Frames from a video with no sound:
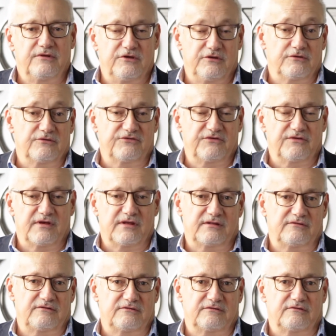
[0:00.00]
kiosk
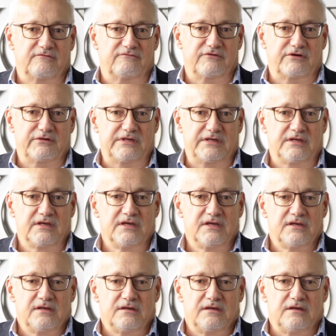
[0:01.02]
at very
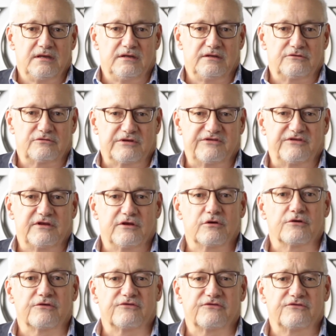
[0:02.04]
interesting
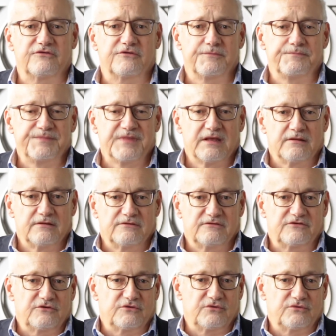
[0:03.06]
costs.
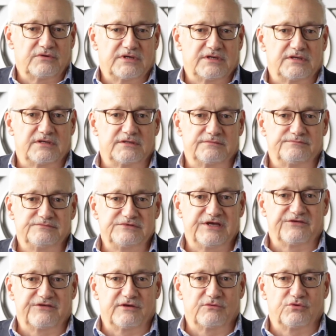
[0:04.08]
So
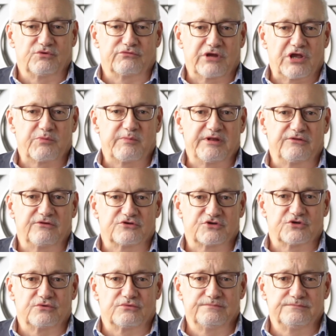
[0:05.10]
yes, I would recommend the
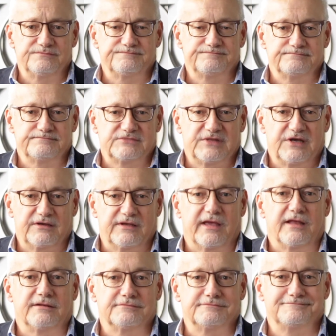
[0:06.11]
show
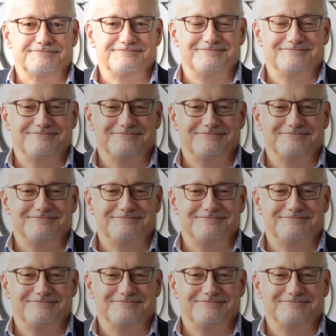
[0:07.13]
again.